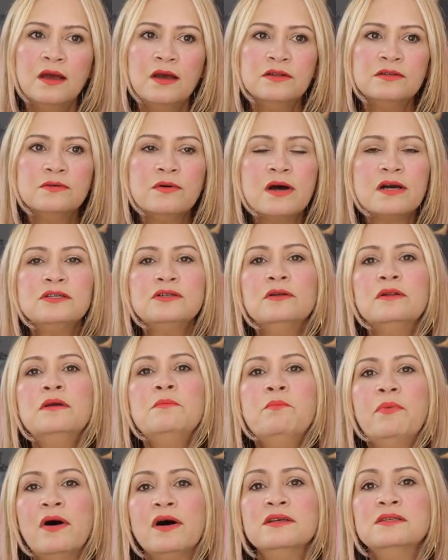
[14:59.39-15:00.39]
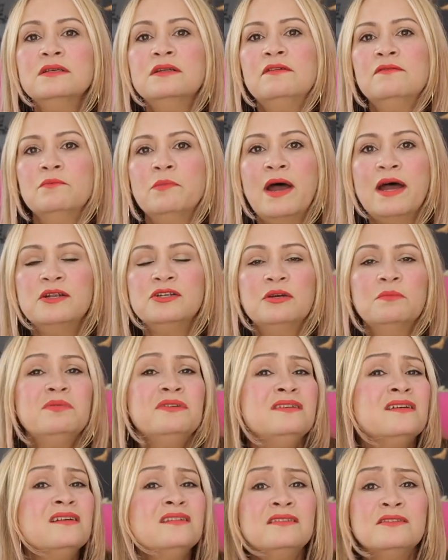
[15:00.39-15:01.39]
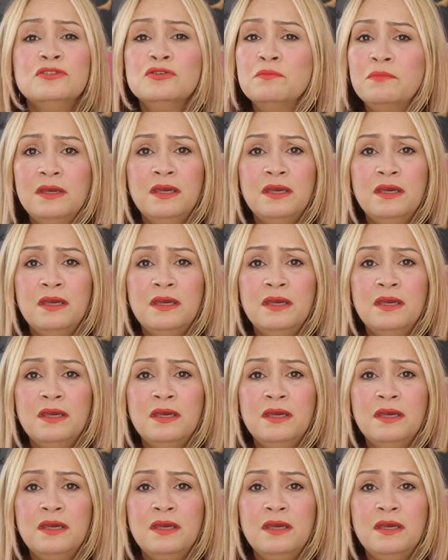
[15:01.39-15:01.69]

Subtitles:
so actually positive magic, but just to